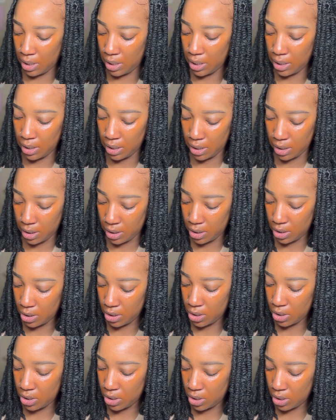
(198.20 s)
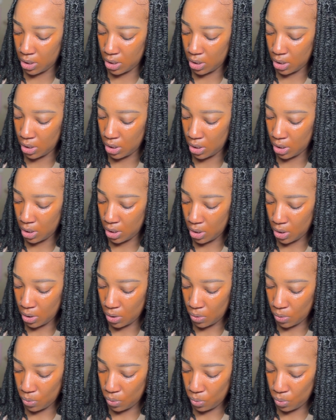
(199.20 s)
is
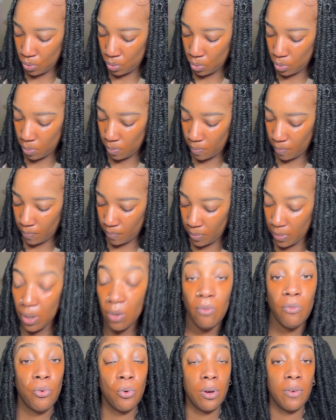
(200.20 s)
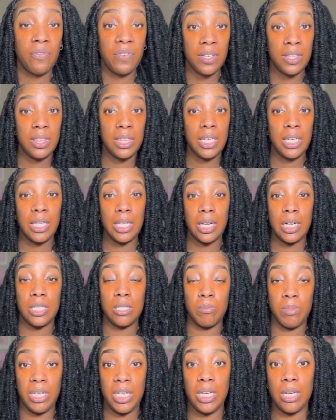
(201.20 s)
450. That is
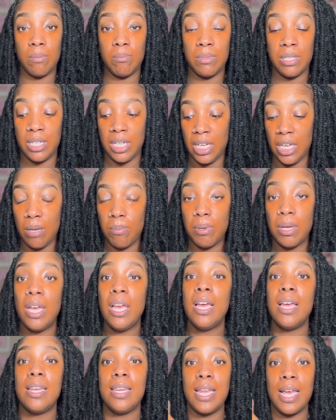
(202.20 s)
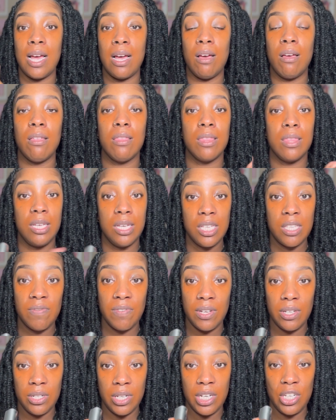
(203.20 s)
medium deep. Now, this
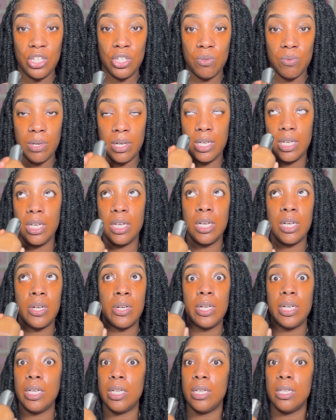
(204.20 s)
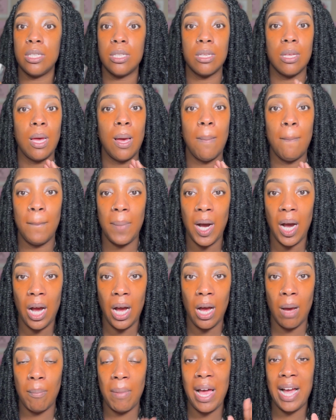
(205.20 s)
foundation right here is
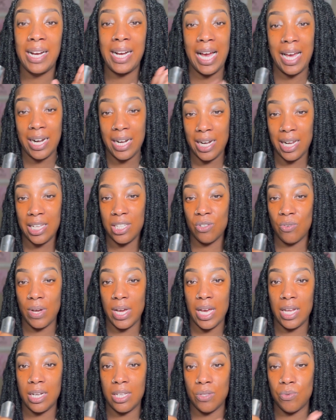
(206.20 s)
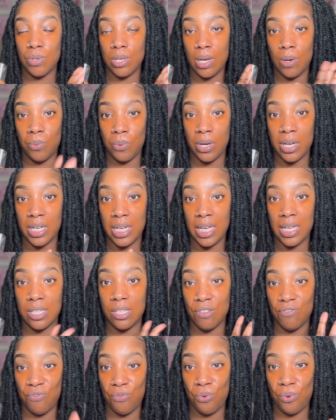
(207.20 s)
bomb. I got it as gratis when I worked at
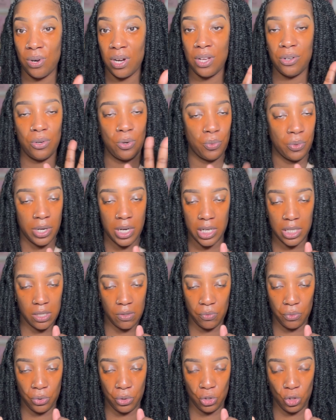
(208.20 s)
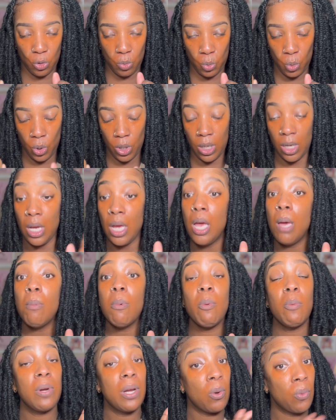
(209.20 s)
Sephora. I don't work at Sephora no more.
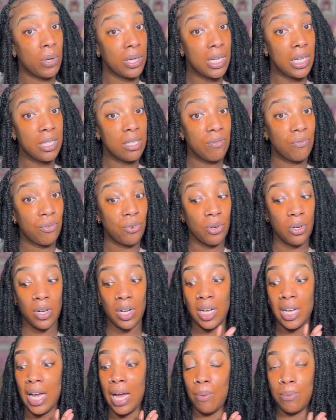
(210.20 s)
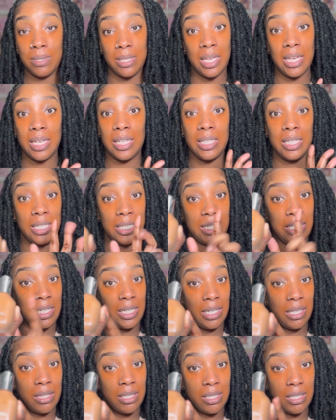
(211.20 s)
But when I worked at Sephora, I was lucky to
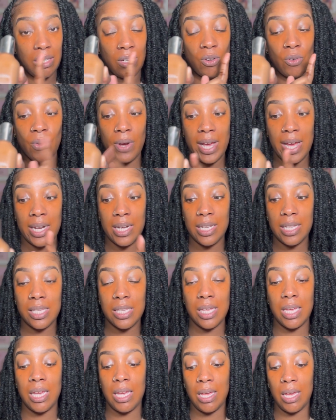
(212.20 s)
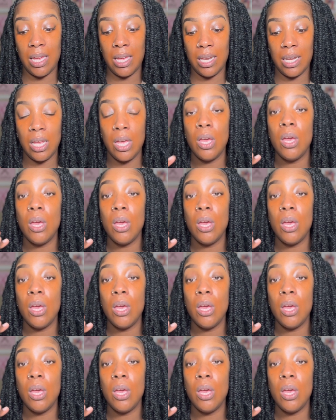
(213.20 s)
get this in gratis. And